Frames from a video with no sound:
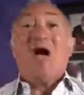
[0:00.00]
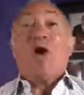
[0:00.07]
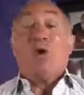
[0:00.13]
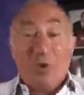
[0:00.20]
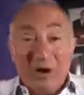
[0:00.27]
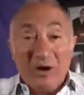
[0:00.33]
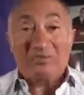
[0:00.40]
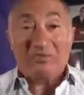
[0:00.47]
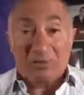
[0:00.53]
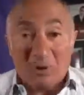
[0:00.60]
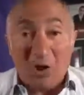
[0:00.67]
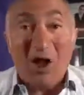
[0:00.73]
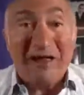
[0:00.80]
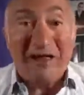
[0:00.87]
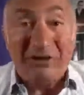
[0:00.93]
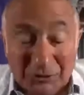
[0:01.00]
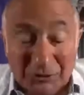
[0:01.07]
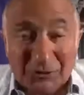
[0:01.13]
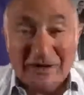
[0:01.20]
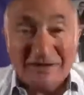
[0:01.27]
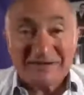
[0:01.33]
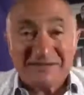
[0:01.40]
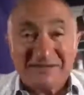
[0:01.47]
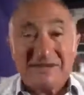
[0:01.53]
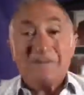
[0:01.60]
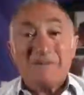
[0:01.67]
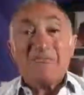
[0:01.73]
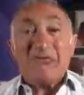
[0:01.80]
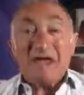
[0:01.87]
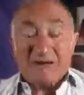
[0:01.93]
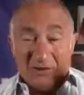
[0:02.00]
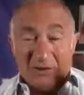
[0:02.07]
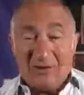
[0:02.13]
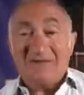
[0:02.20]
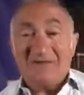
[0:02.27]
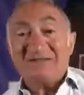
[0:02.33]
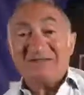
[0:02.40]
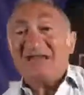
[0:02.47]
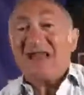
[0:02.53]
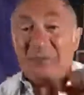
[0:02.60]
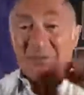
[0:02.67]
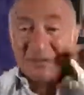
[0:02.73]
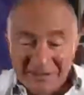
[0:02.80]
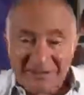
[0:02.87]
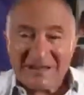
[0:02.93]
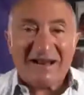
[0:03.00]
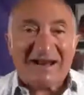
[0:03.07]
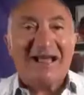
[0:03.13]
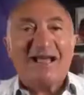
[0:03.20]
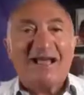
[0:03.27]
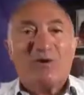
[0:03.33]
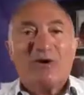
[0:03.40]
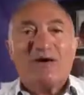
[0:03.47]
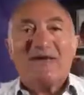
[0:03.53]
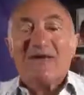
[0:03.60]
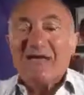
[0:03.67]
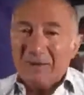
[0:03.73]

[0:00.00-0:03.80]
with Brian Tracy, not this Saturday, but Saturday week.